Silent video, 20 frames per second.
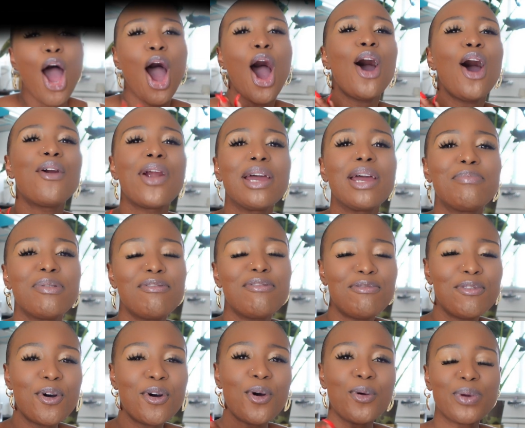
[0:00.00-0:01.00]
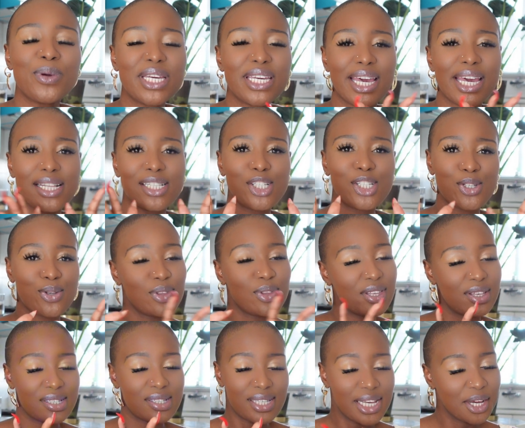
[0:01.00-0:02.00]
Alright, before we get to
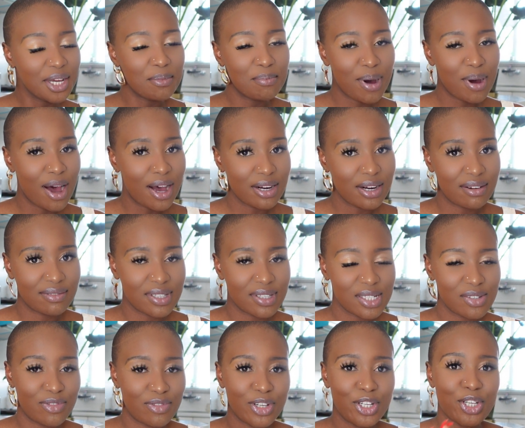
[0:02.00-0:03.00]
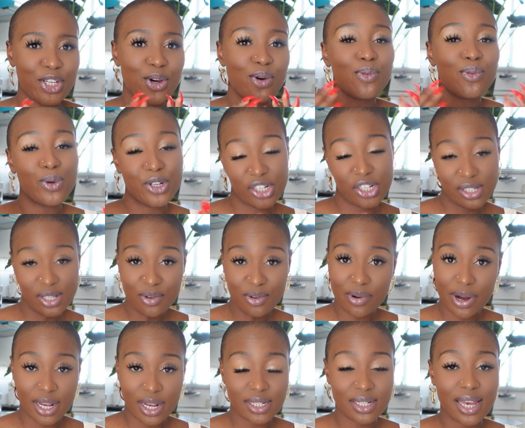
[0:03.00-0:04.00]
the second part of this video, which is the
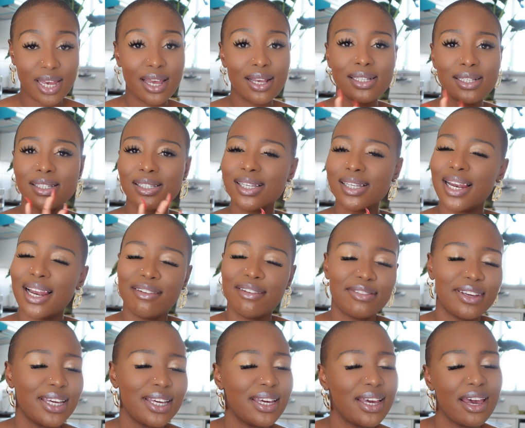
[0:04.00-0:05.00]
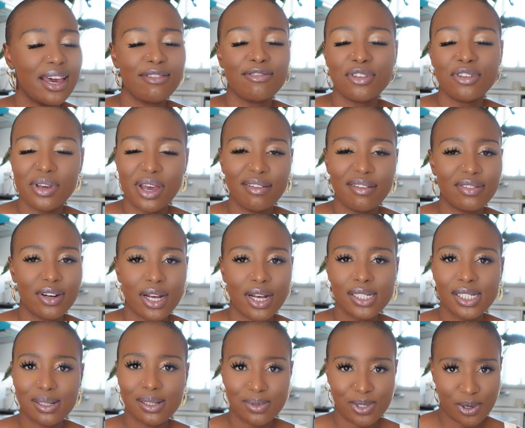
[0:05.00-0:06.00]
ratings, lovey, if you have not
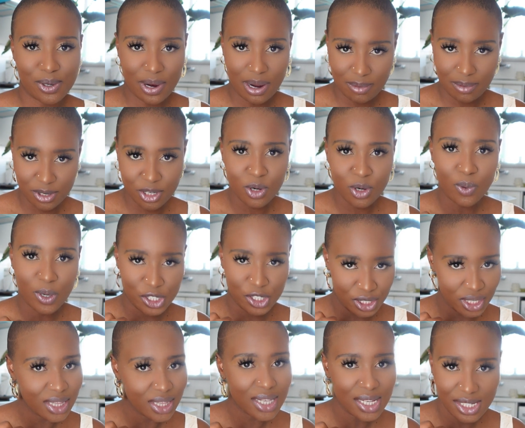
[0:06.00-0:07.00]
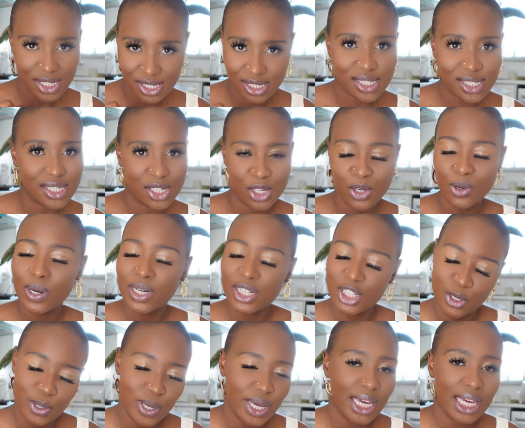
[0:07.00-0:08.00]
subscribed and you're watching this, you're
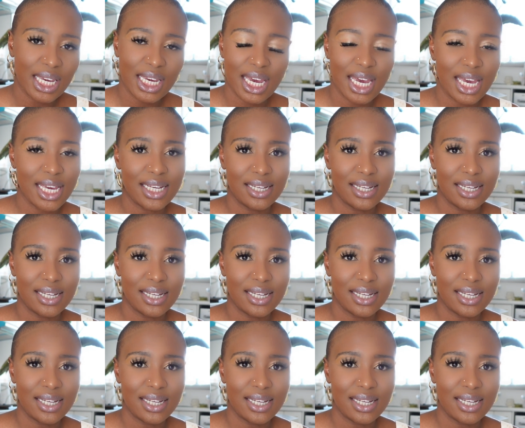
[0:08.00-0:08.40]
doing